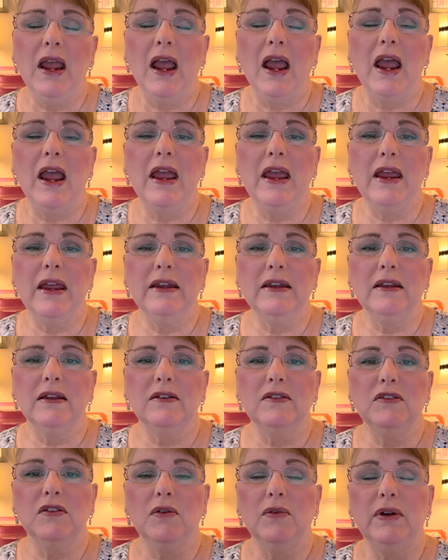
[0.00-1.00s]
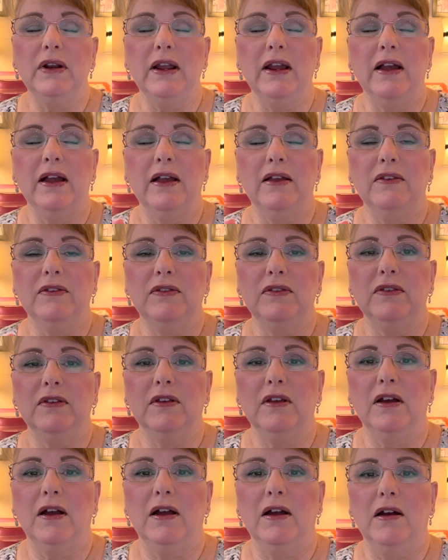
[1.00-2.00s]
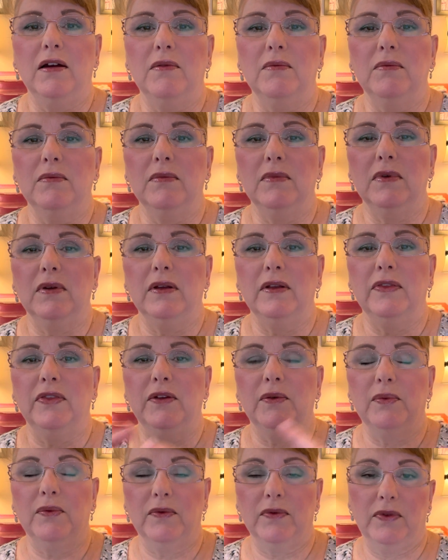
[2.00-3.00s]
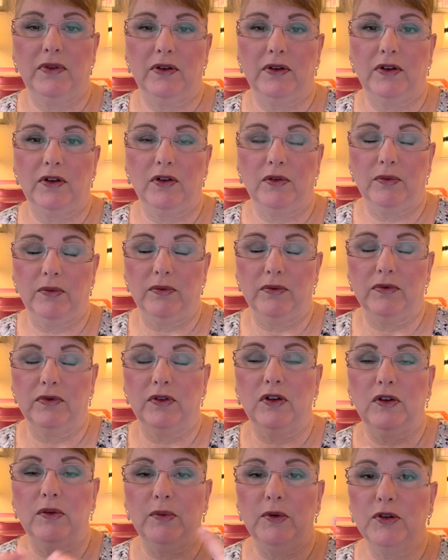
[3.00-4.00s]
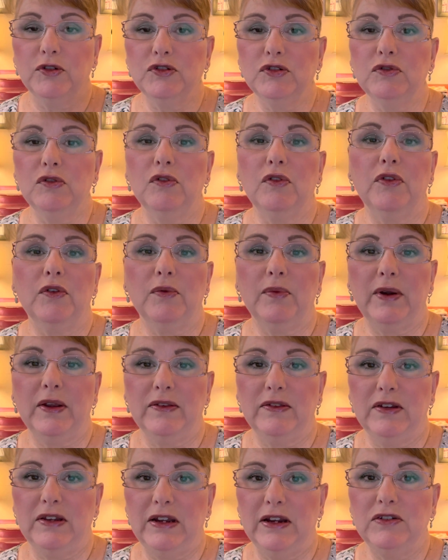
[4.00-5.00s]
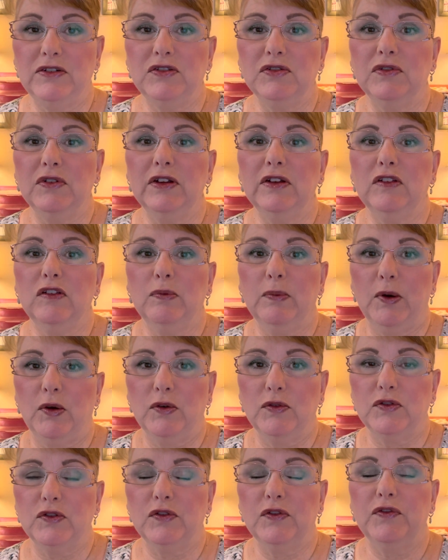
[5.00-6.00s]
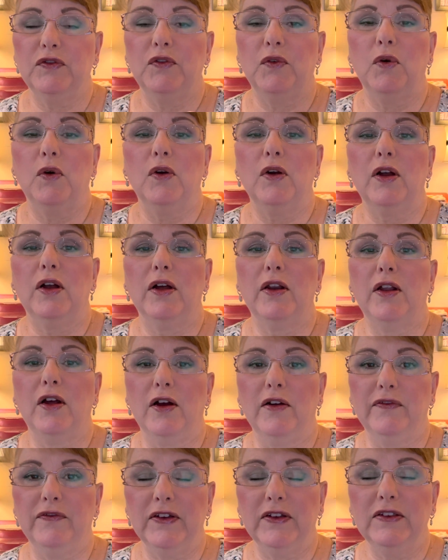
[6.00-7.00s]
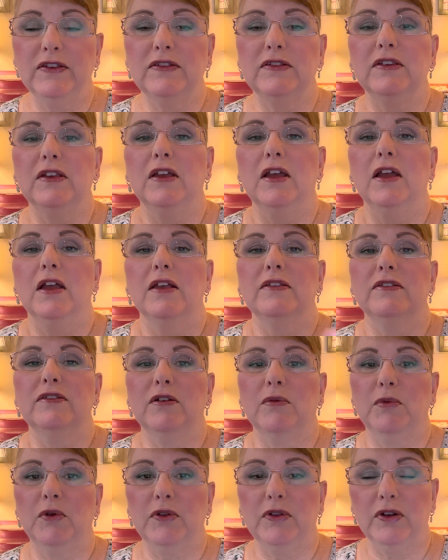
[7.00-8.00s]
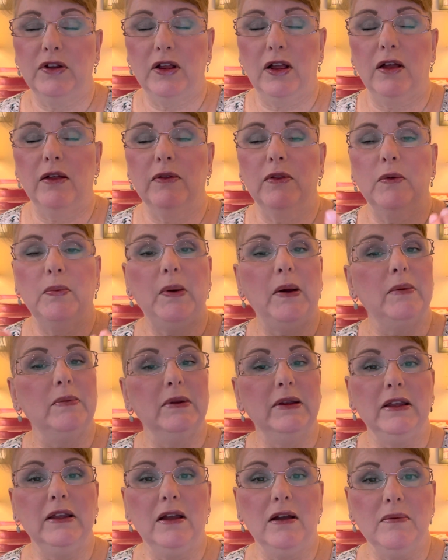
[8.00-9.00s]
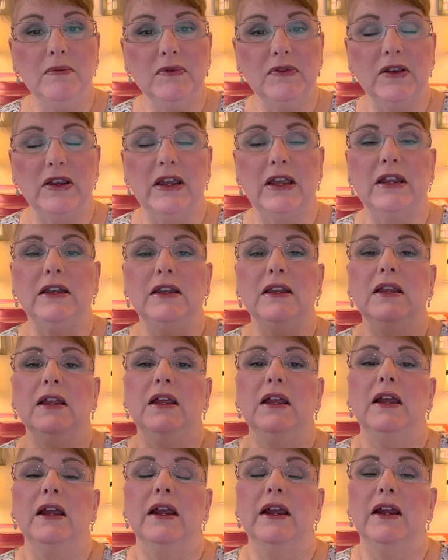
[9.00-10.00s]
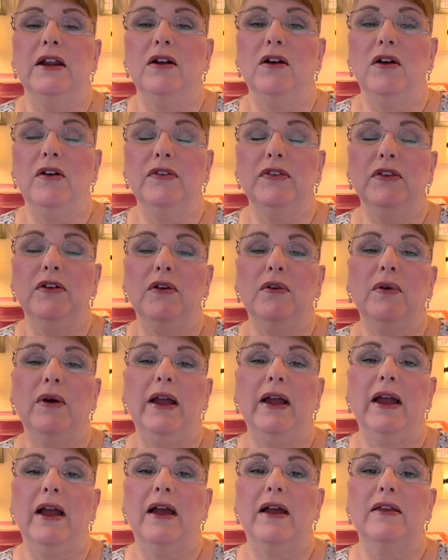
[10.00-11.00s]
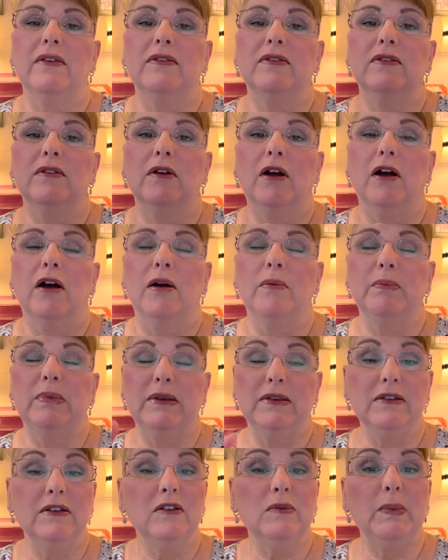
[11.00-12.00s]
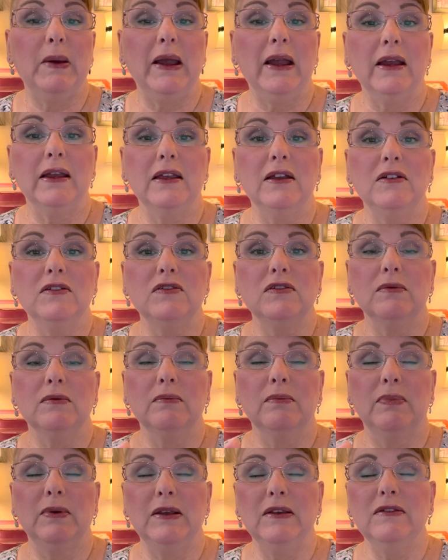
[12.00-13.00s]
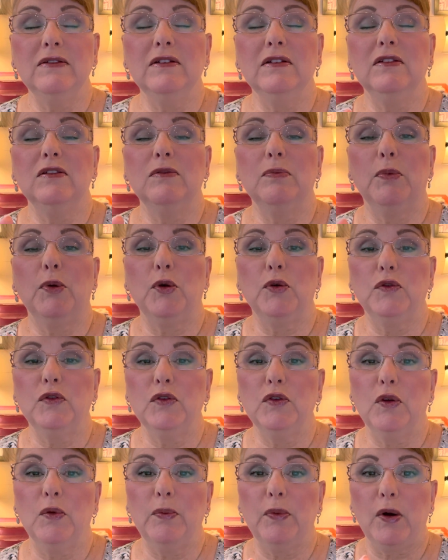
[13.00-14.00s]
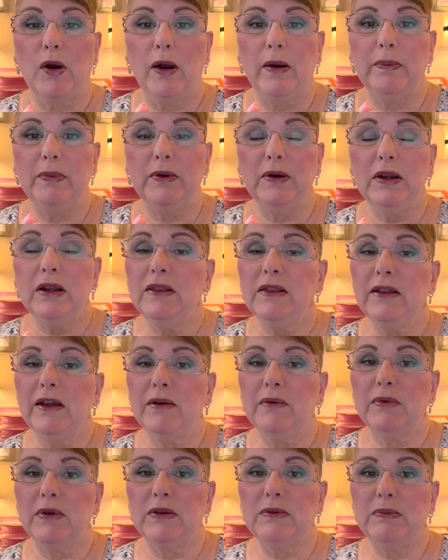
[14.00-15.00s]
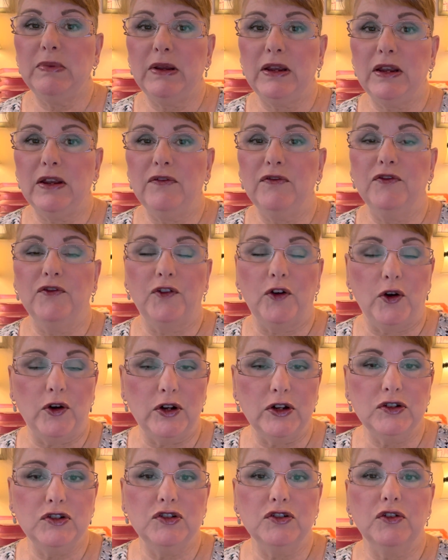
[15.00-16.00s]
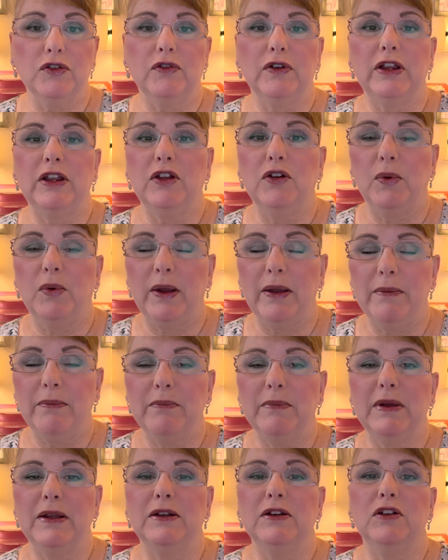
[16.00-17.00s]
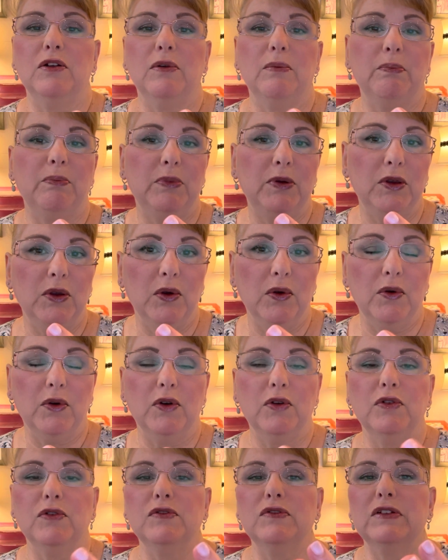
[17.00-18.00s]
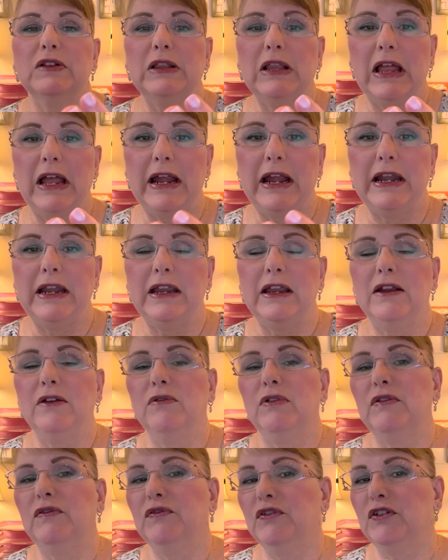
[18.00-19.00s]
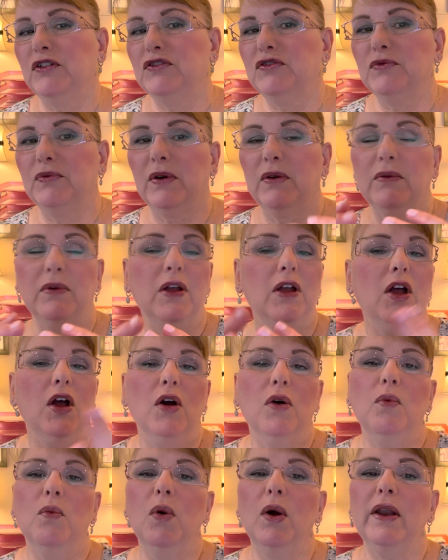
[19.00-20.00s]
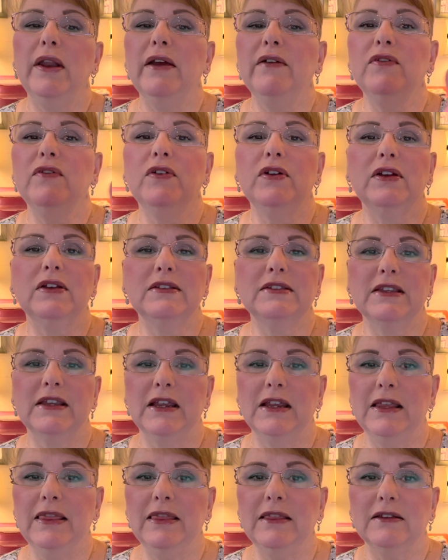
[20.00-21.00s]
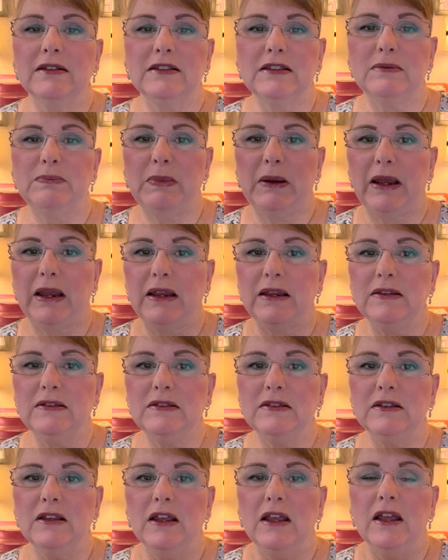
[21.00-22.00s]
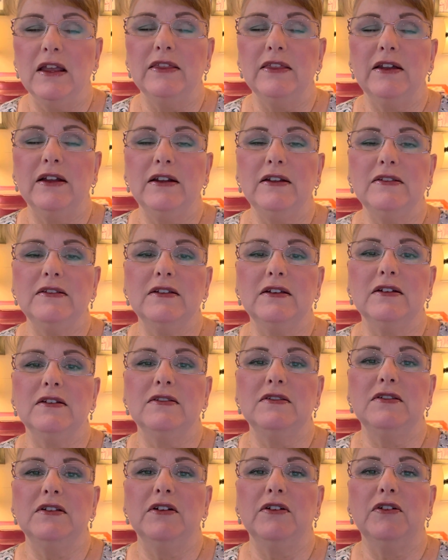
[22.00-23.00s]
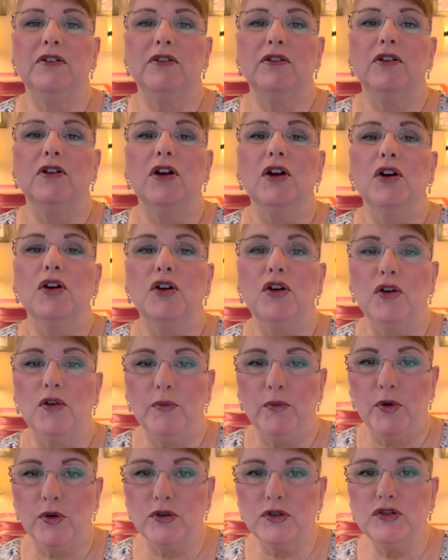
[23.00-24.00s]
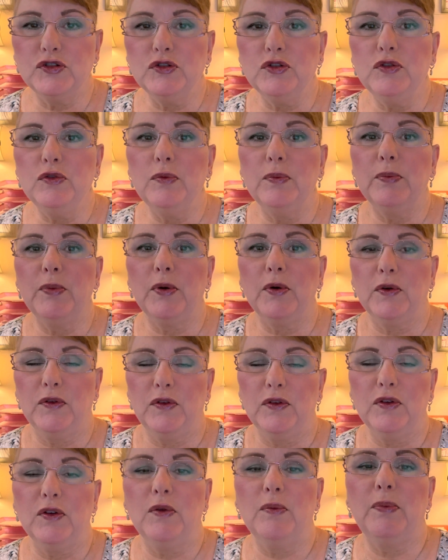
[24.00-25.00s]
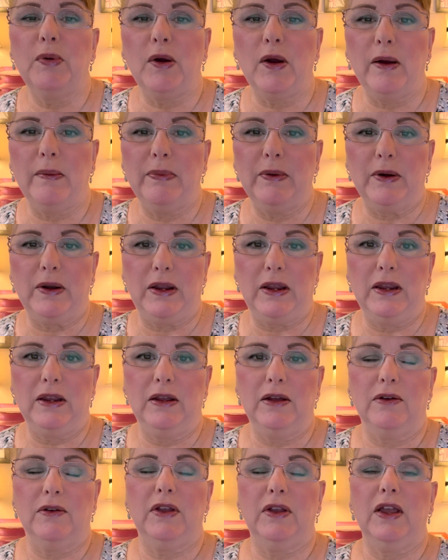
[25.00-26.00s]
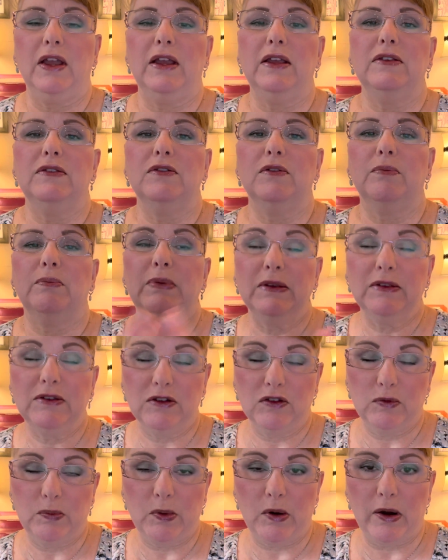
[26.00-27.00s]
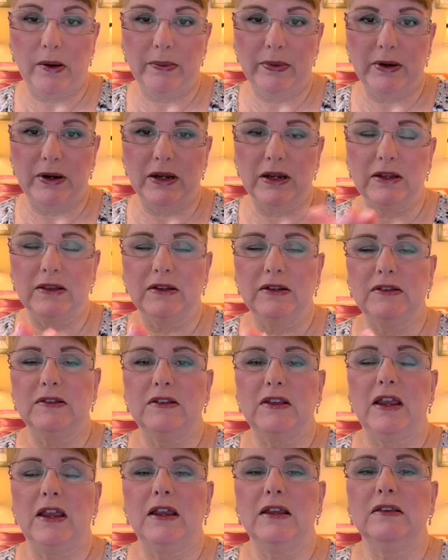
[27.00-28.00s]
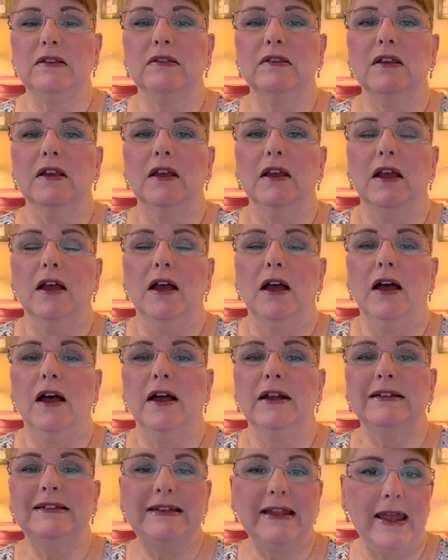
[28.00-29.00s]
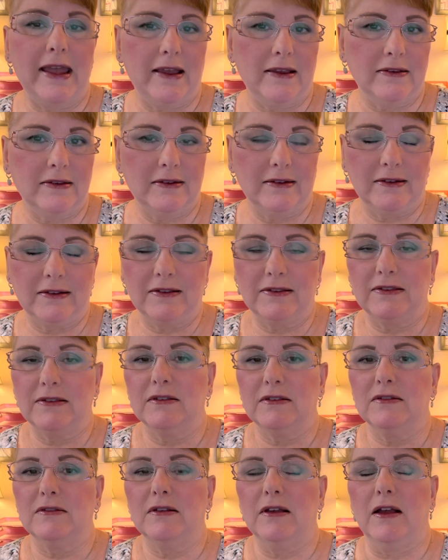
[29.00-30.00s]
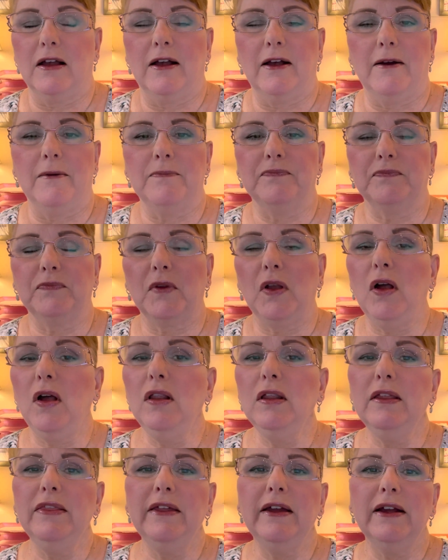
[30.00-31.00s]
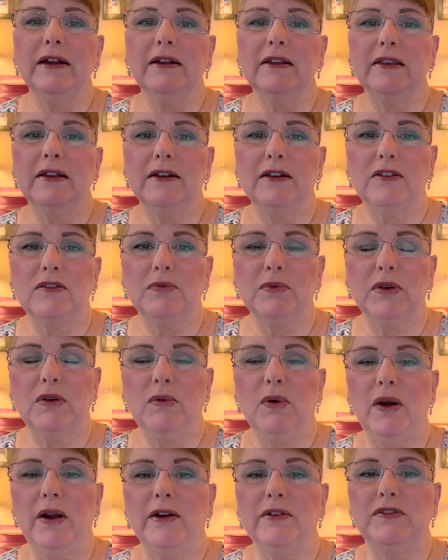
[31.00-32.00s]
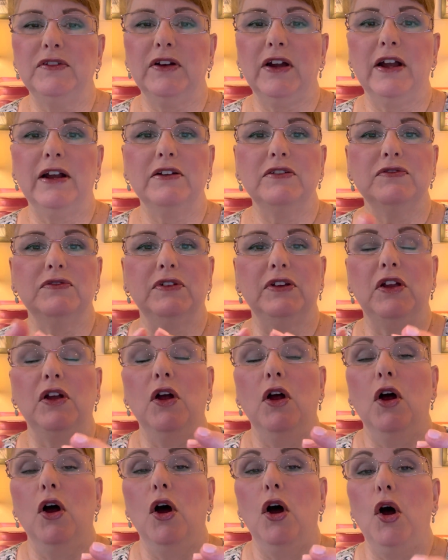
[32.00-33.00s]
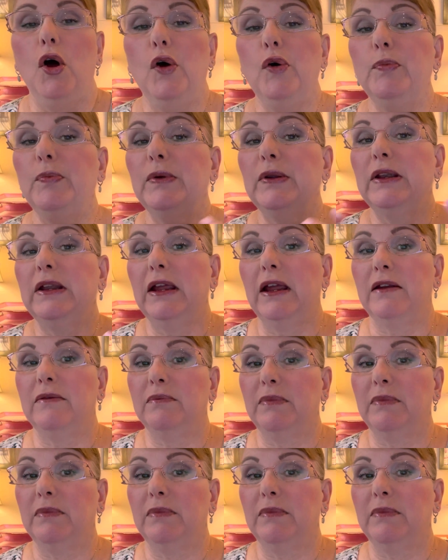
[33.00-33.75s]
And so it has um, the, the, com the commercial or the residential exposure for an office somewhere the, the public comes in. It also has a uh, business package, business personal property that would be furniture, equipment, computers, lighting, refrigerator, whatever is in the space that is considered commercial personal property, okay? So business property in this case, uh, desks, um, all of that that is required to actually open and